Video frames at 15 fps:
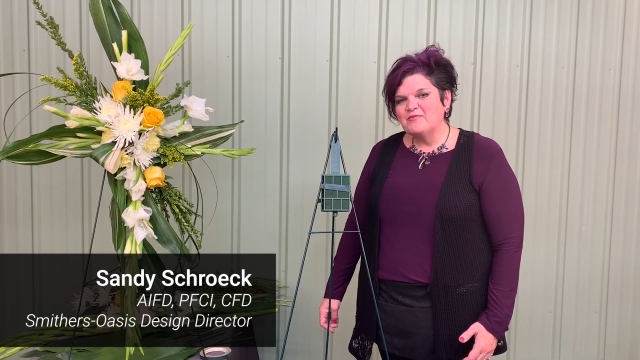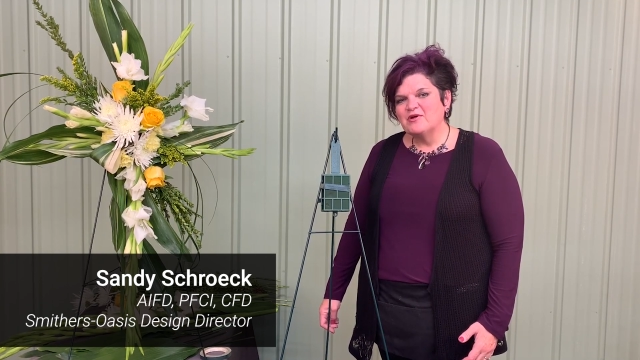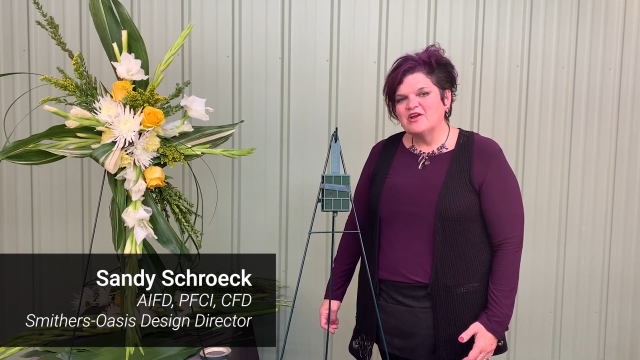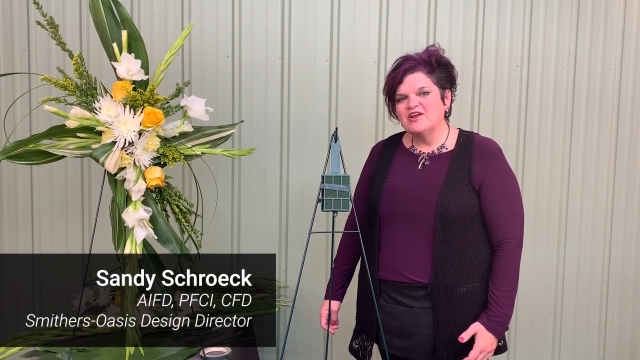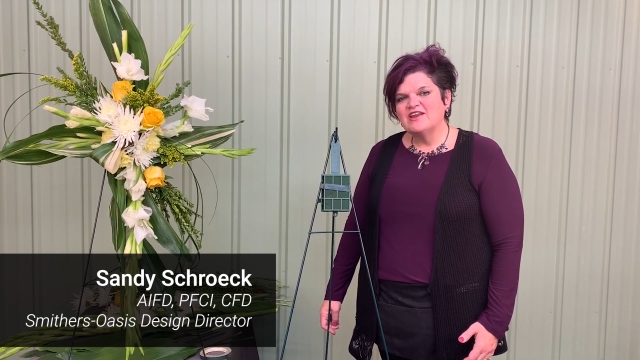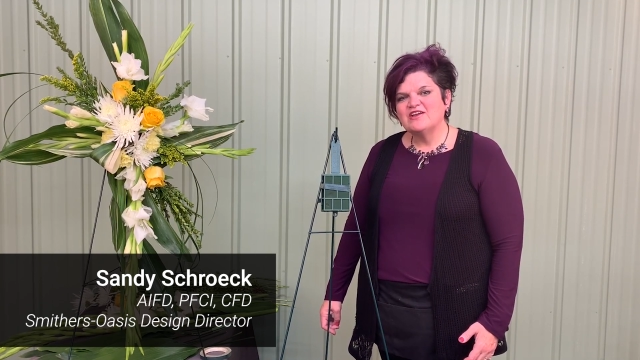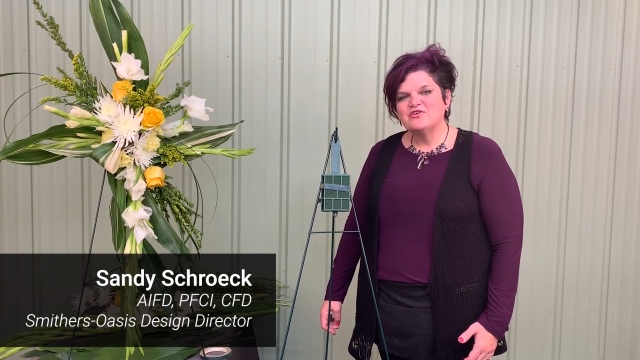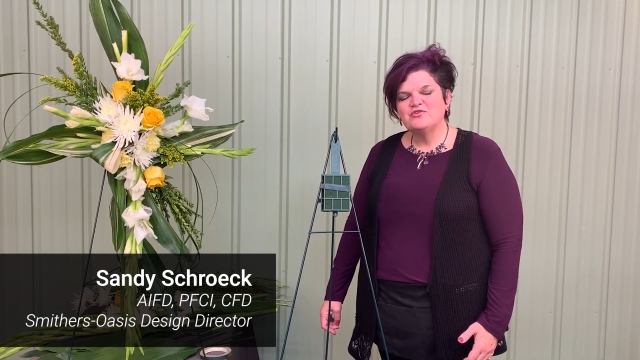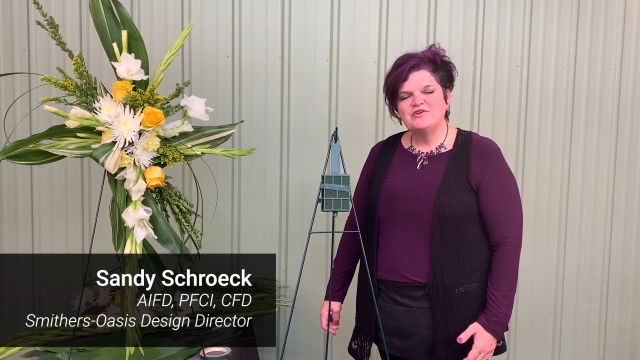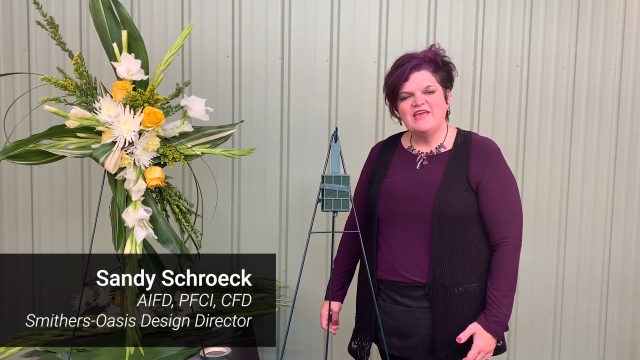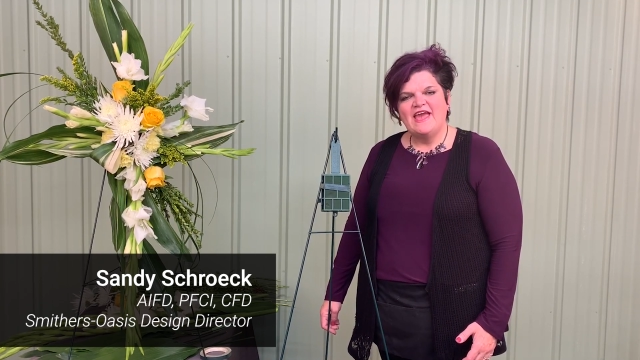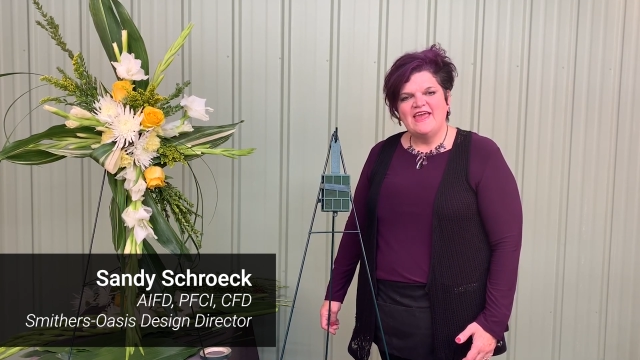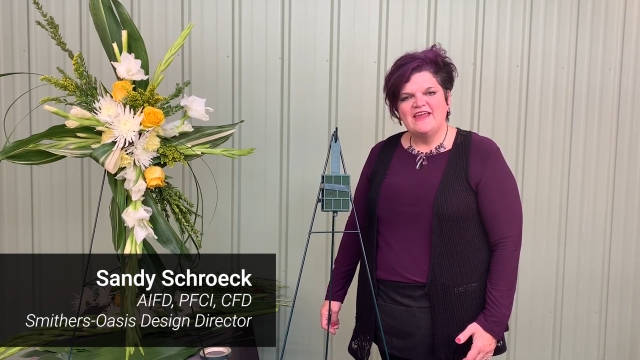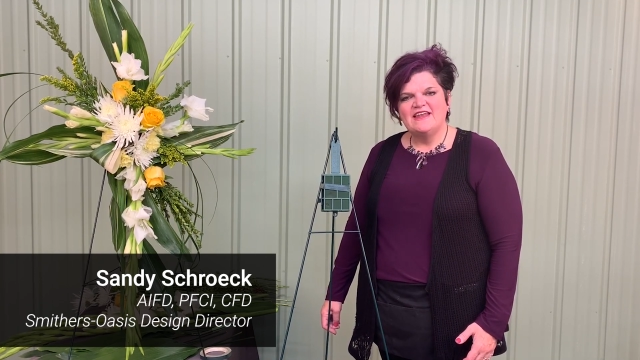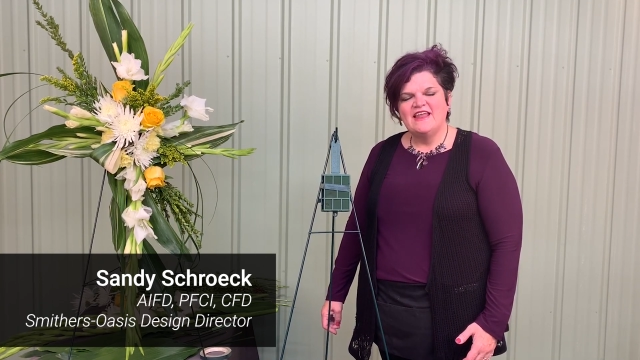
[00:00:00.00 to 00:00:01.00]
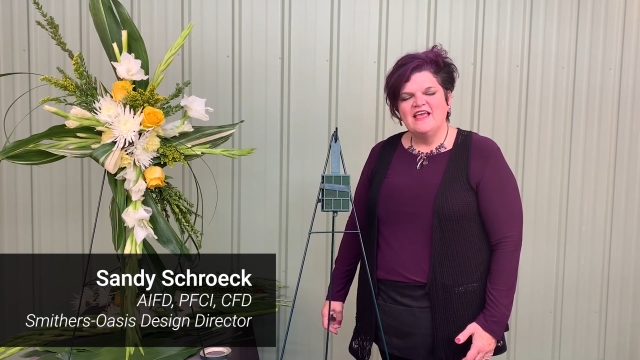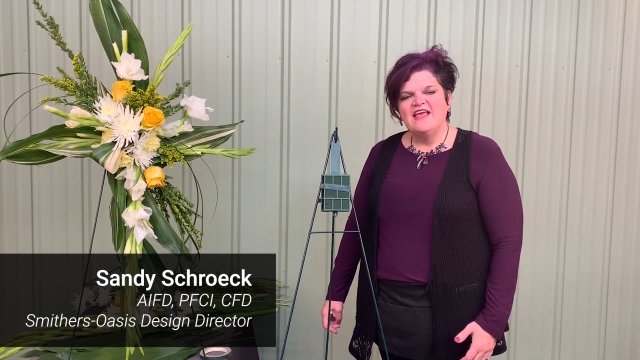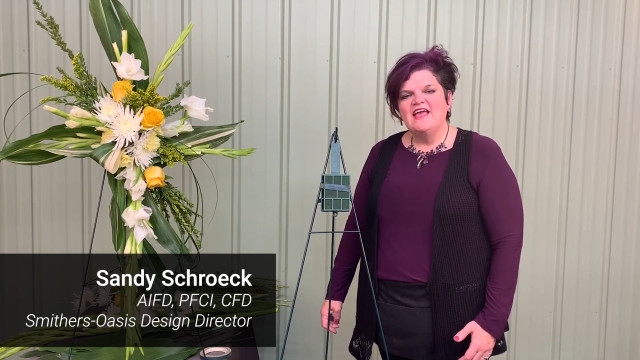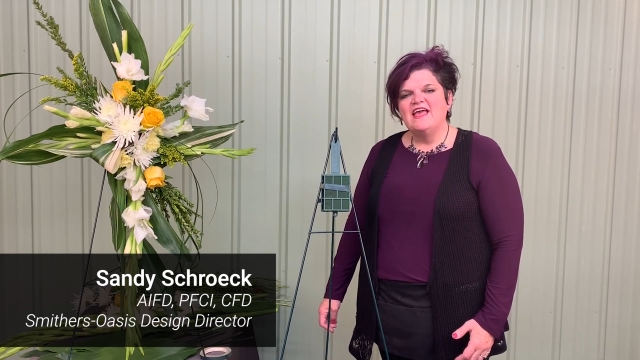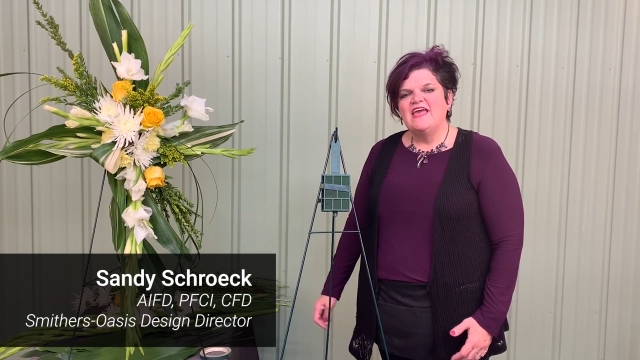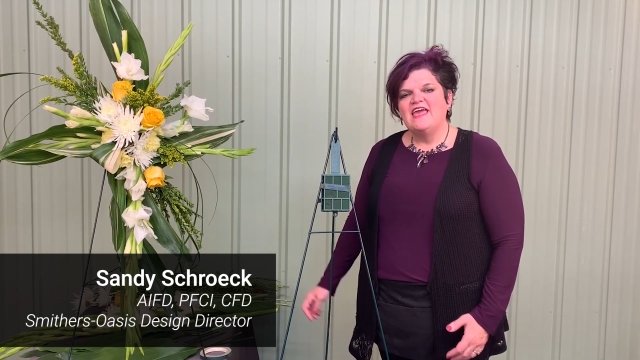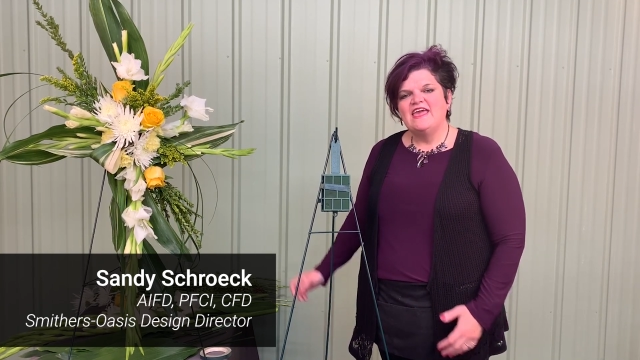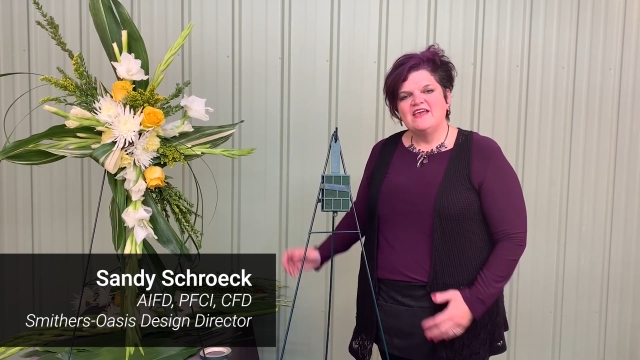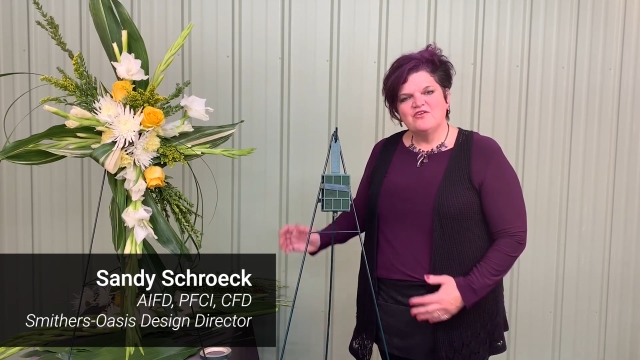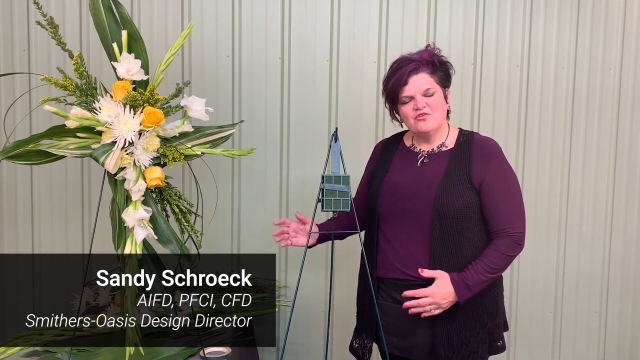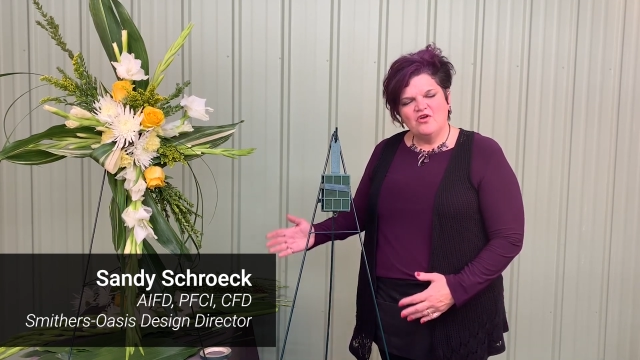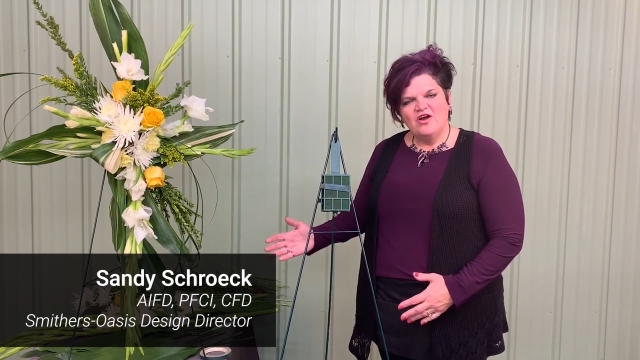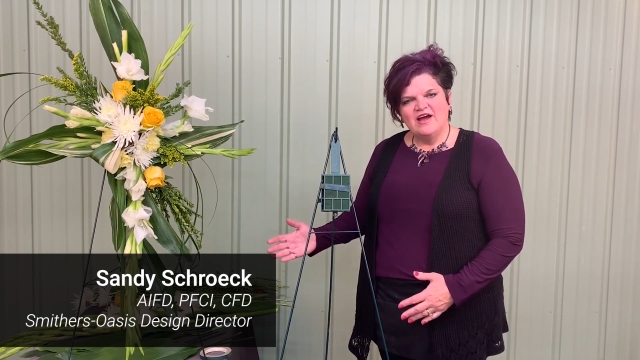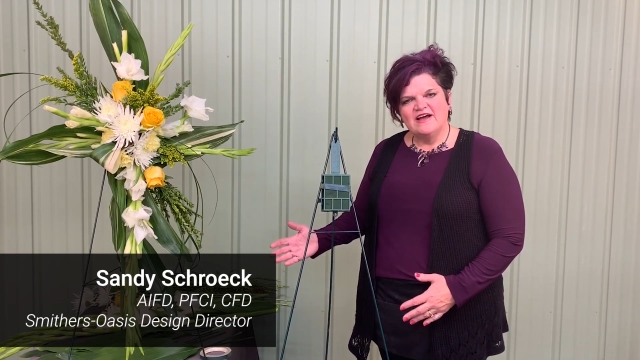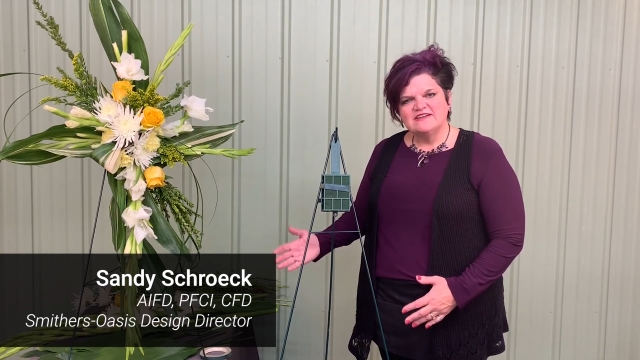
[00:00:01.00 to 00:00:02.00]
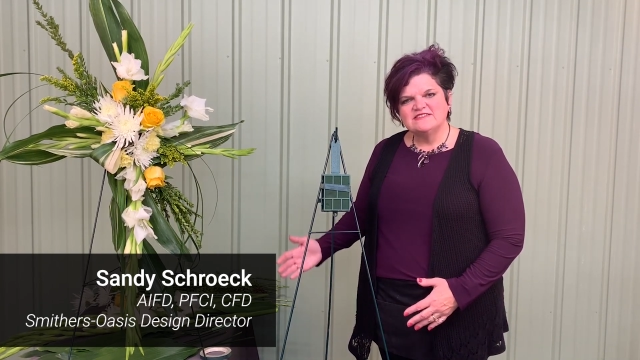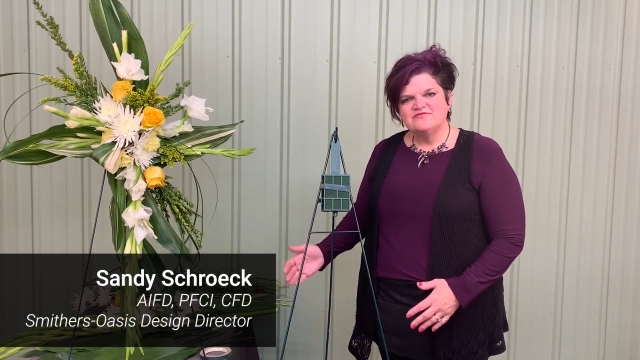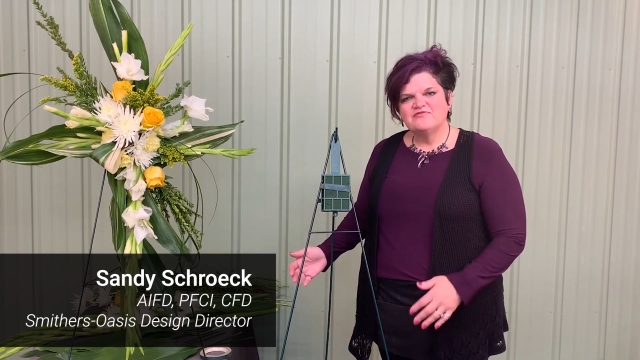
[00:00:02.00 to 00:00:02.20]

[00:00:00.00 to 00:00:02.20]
we're going to create a cross